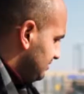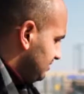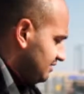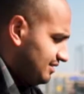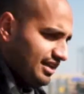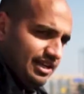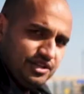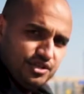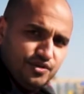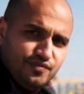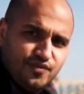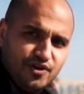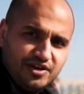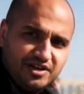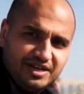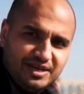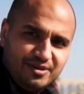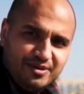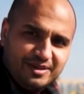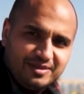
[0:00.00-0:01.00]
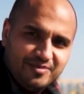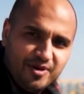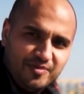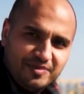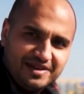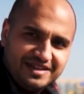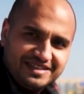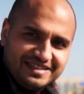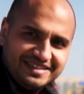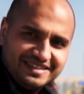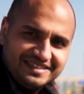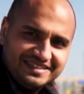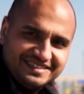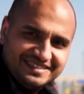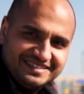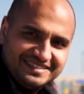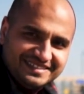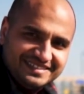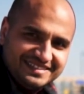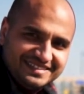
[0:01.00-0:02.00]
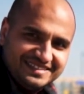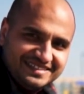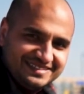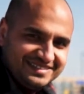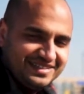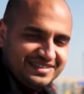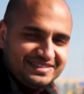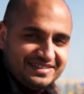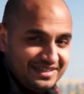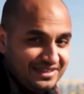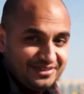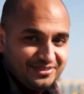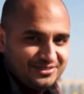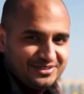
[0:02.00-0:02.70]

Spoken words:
Dylan, you've got a Clio at the moment, haven't you? Dylan